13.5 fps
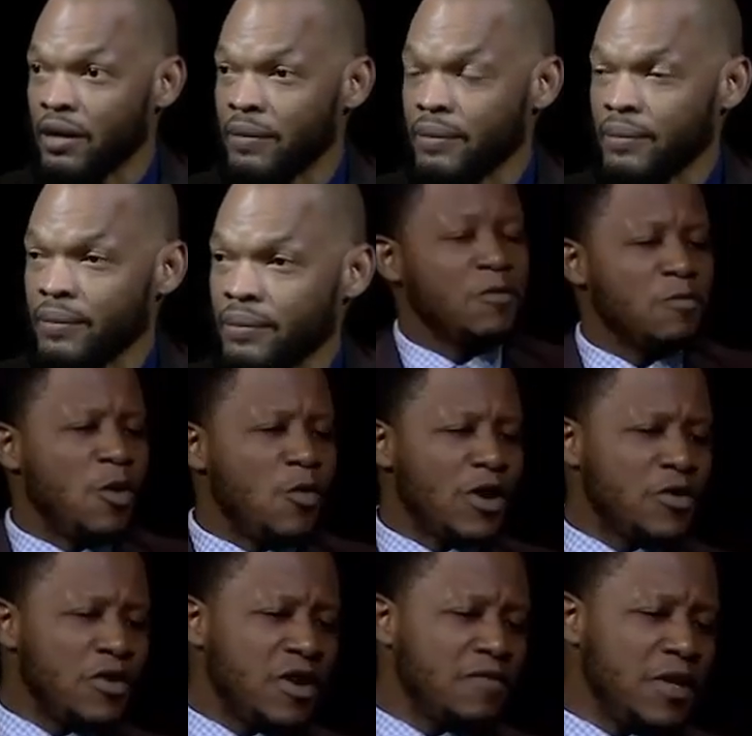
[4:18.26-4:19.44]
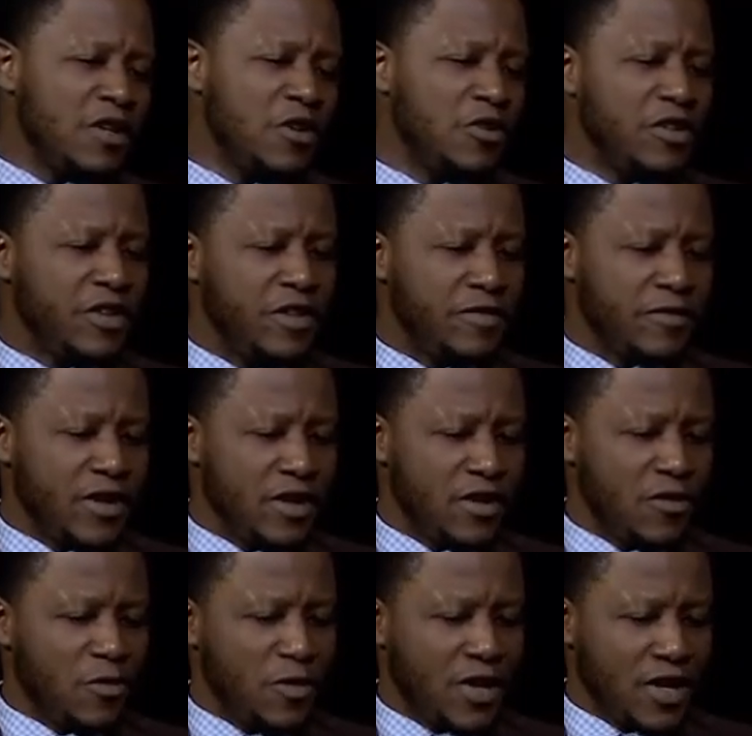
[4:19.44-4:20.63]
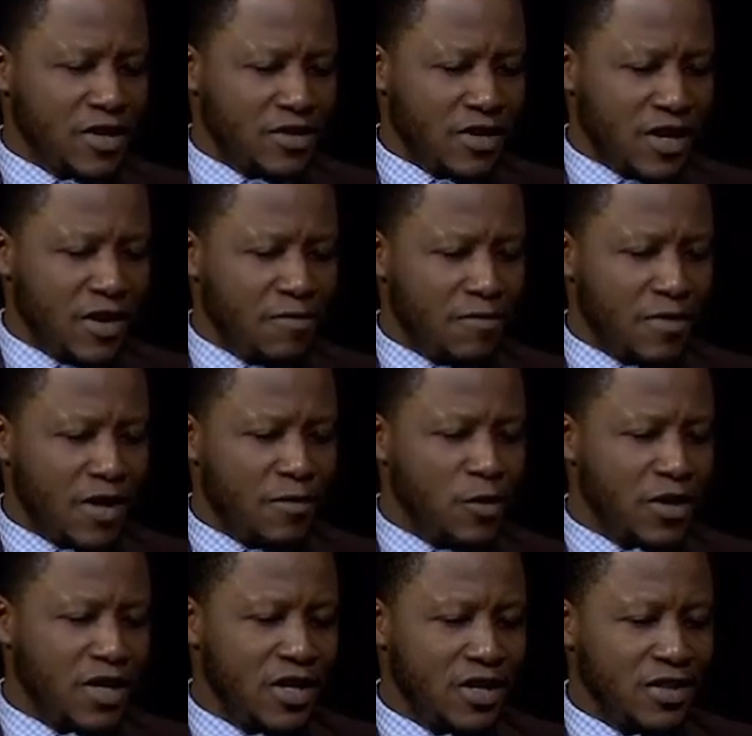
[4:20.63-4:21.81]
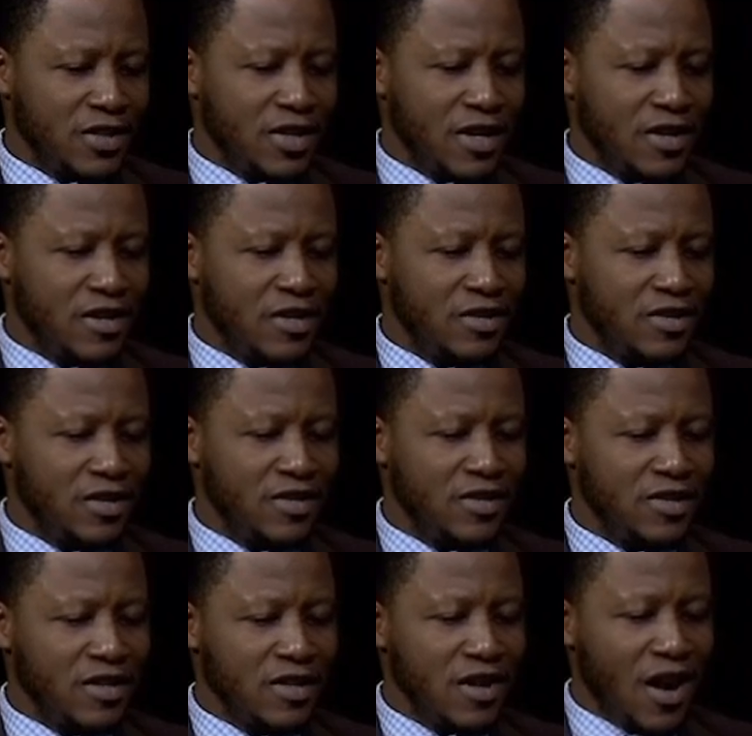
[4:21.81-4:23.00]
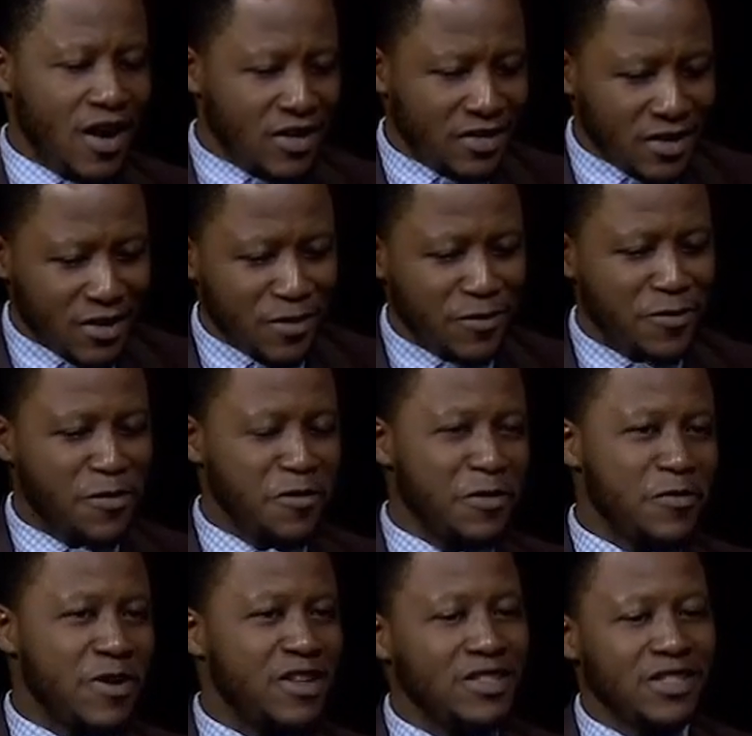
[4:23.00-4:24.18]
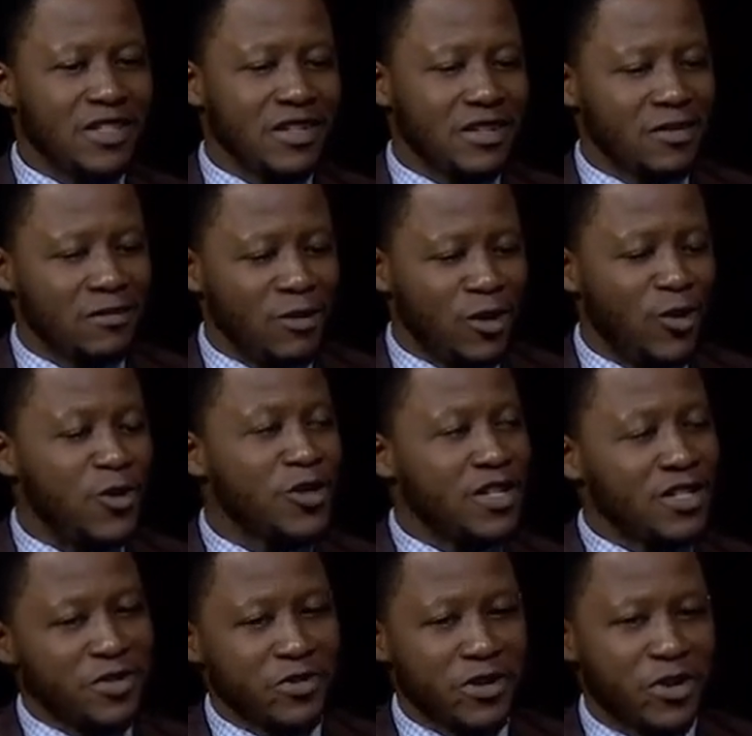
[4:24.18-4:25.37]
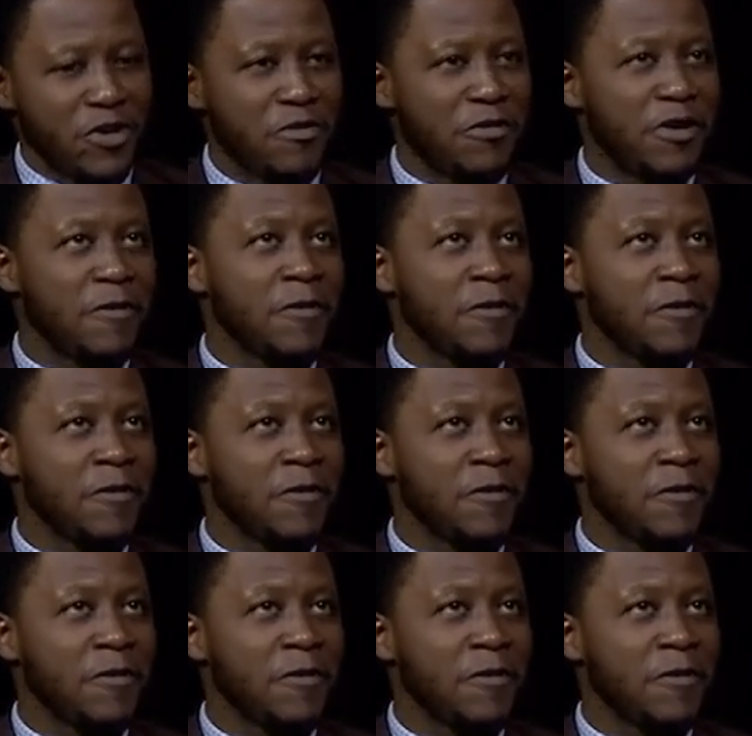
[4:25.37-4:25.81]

So, but what could have been done differently, though? Because I'm looking at it, and since the onset of COVID, we're still looking to recover.